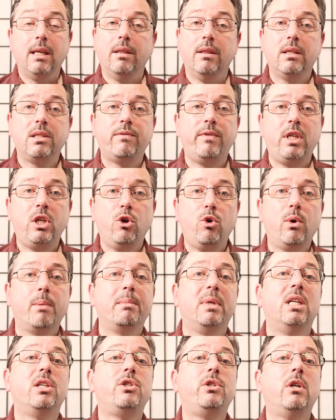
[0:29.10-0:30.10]
In this video, I'm
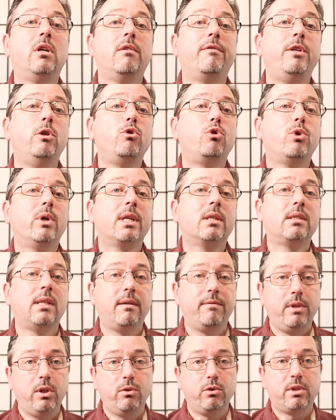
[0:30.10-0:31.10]
going to share a few tricks
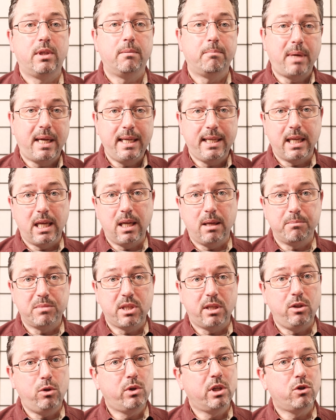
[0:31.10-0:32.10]
I've used in my games
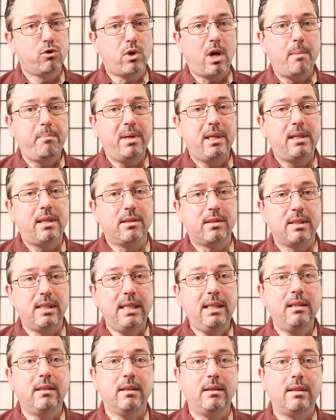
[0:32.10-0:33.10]
that you can drop in as
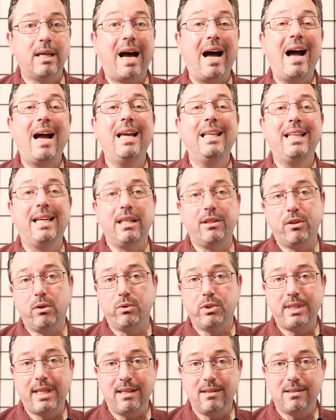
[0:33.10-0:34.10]
needed to highlight
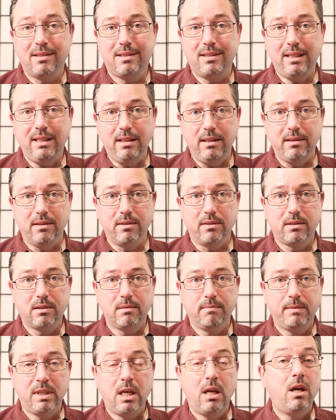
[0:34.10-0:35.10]
those tense scenes.
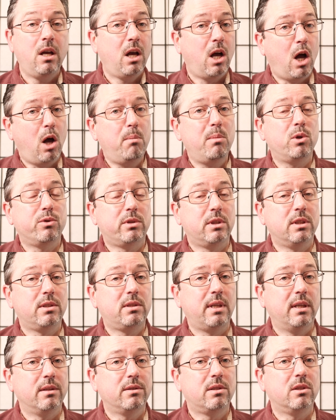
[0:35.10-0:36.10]
Almost as
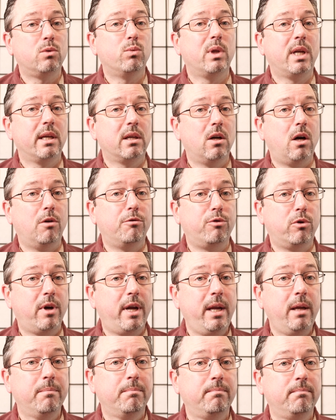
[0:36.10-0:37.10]
tense as when I call for
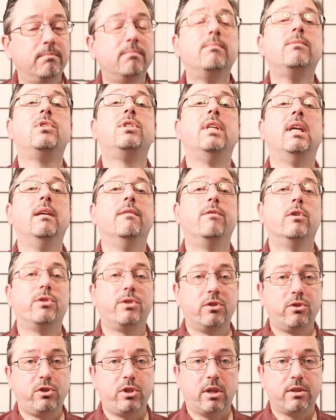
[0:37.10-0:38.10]
a Save
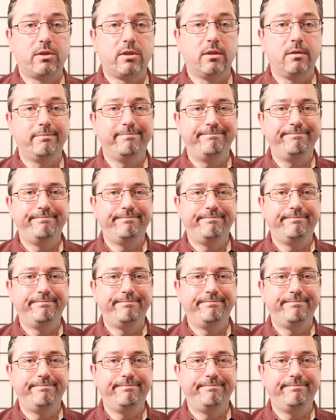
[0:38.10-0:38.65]
versus Justin.